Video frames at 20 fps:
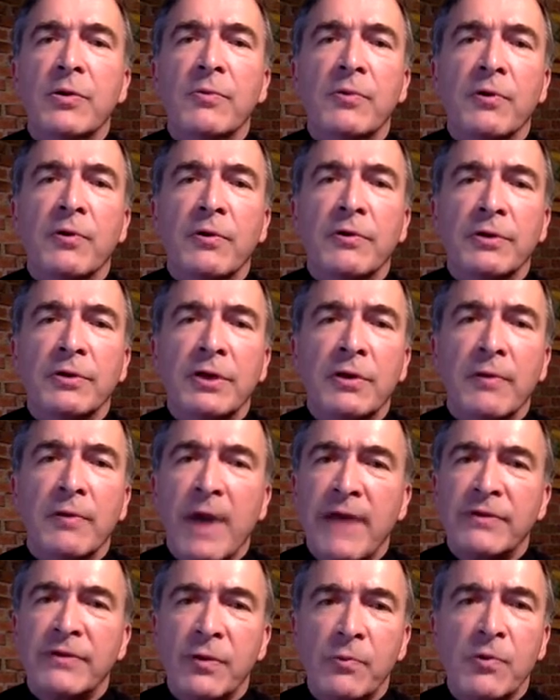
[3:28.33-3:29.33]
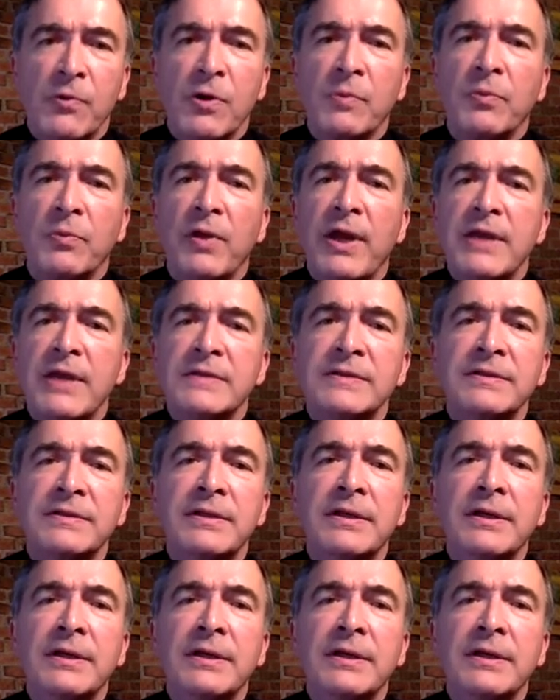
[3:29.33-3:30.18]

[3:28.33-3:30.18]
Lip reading: or you're at the workplace